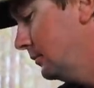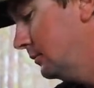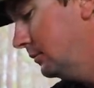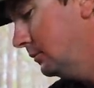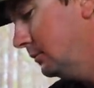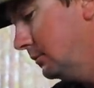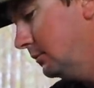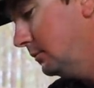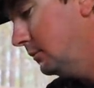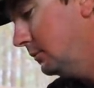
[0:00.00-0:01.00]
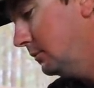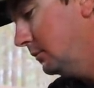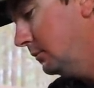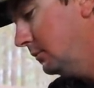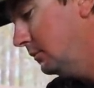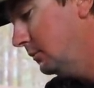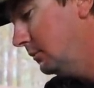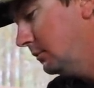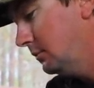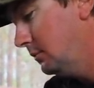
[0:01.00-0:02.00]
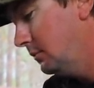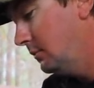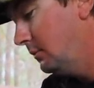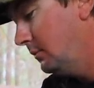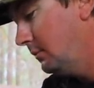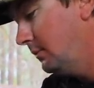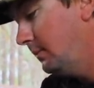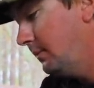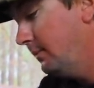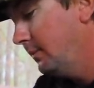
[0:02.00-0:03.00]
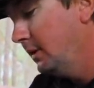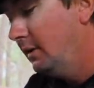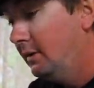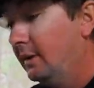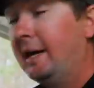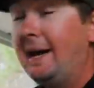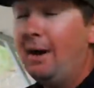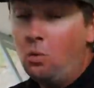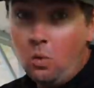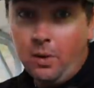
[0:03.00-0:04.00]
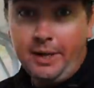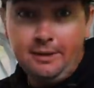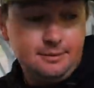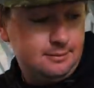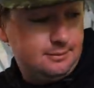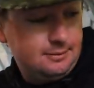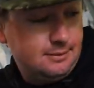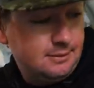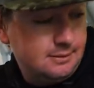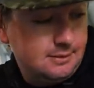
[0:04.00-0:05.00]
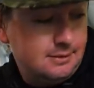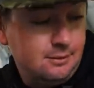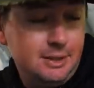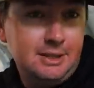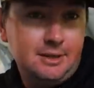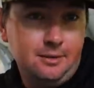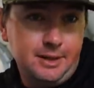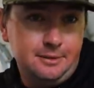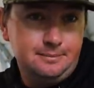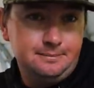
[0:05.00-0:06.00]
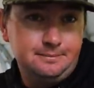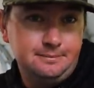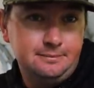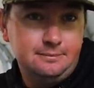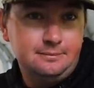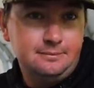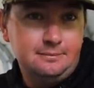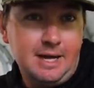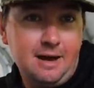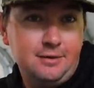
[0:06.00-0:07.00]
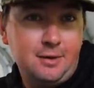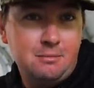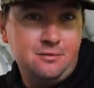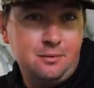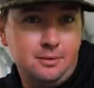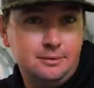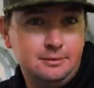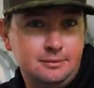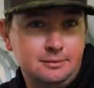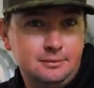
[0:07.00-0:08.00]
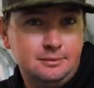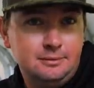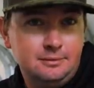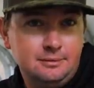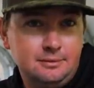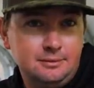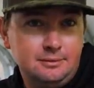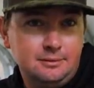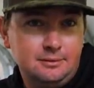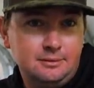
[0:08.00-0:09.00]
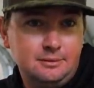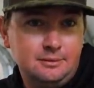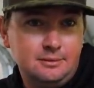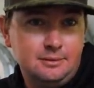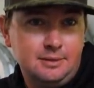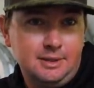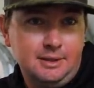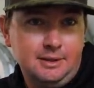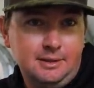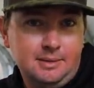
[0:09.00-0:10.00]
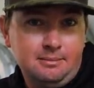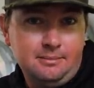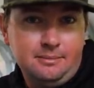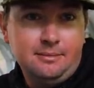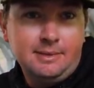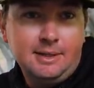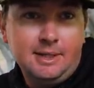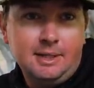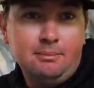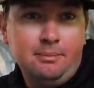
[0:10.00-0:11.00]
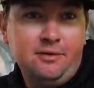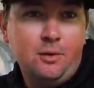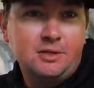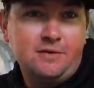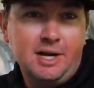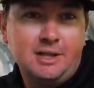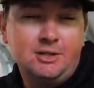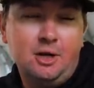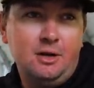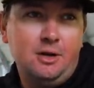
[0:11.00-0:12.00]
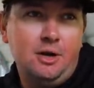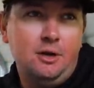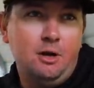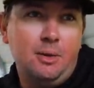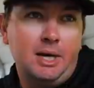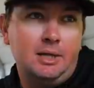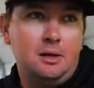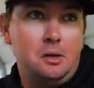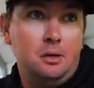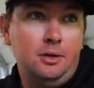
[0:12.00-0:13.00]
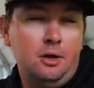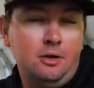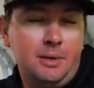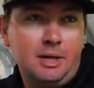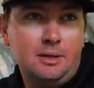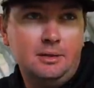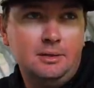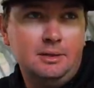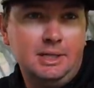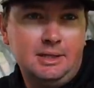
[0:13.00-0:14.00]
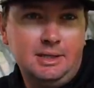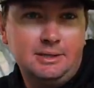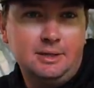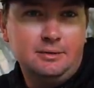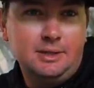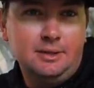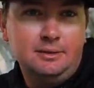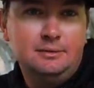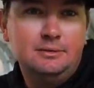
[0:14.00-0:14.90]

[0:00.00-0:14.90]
do you have a magic bait that you throw to bait dead fish? Got one. When's this going out? After term before. Well, I was gonna do it before, but we can do it after now since we've already given. Before is fine, cause no, no, nobody can, no, nobody can uh, get these. I don't think.